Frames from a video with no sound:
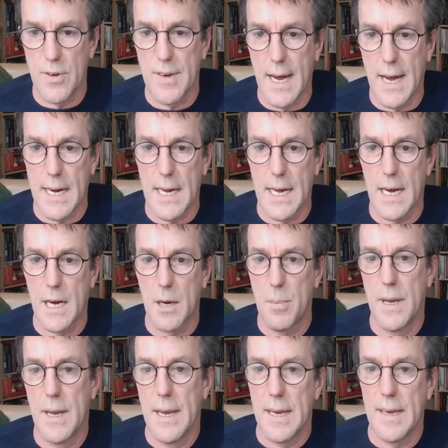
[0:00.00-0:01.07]
Data Hub
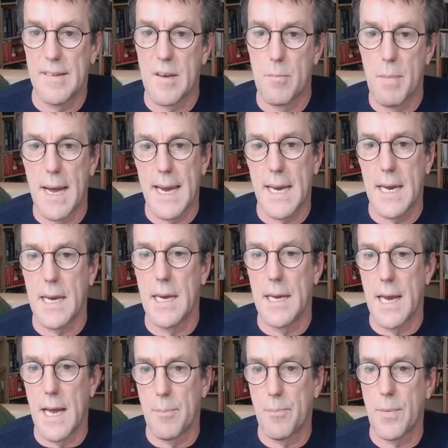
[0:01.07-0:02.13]
is to make
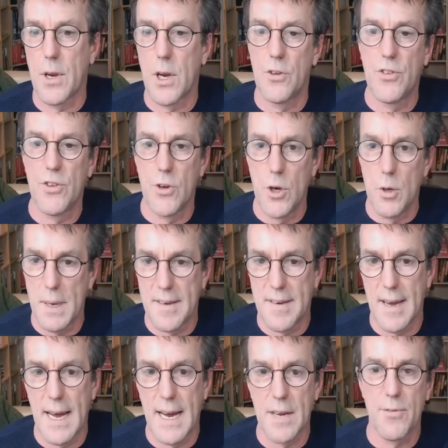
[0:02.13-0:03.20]
consuming
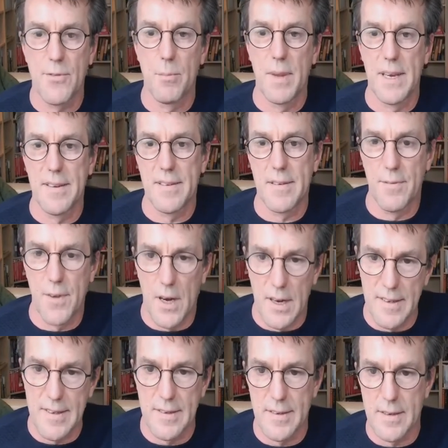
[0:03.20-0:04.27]
data from these
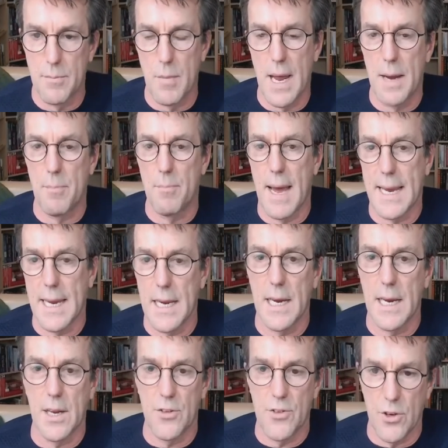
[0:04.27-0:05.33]
devices and making
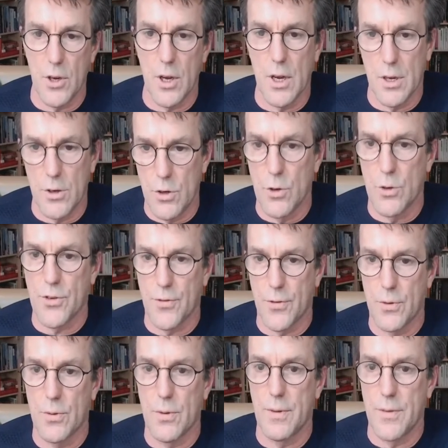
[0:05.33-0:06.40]
it into
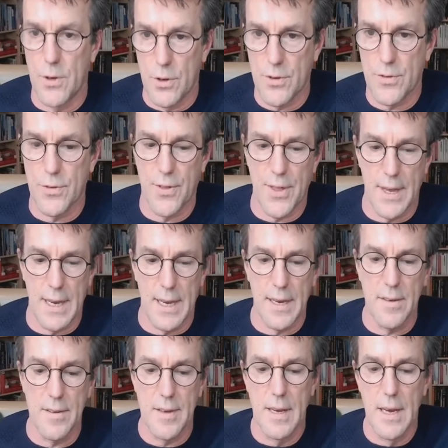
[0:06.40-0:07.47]
useful
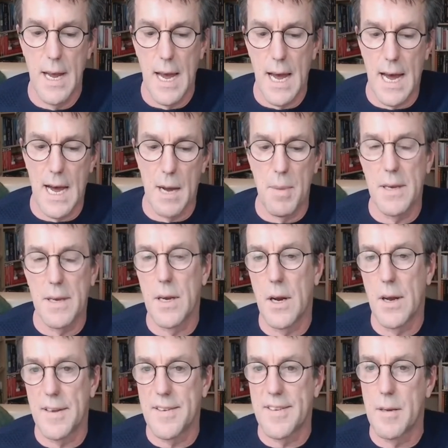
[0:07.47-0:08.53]
things,
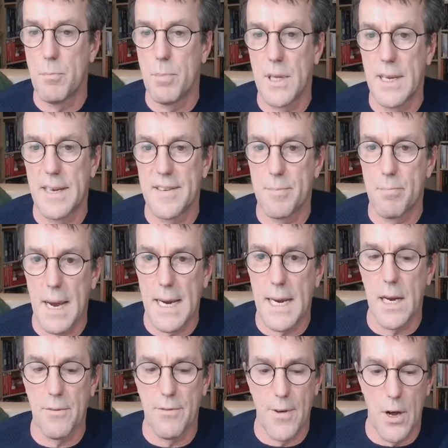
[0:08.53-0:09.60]
as simple as
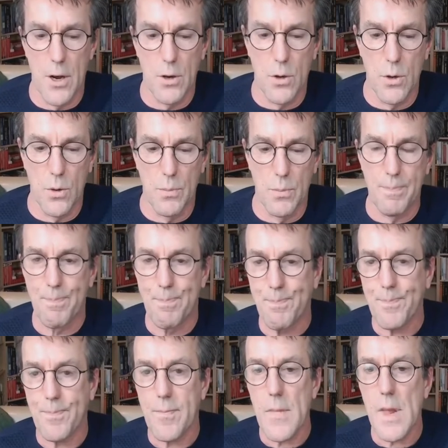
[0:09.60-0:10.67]
making a phone call.
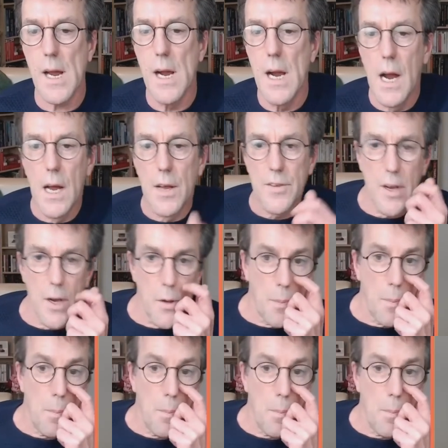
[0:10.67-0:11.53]
So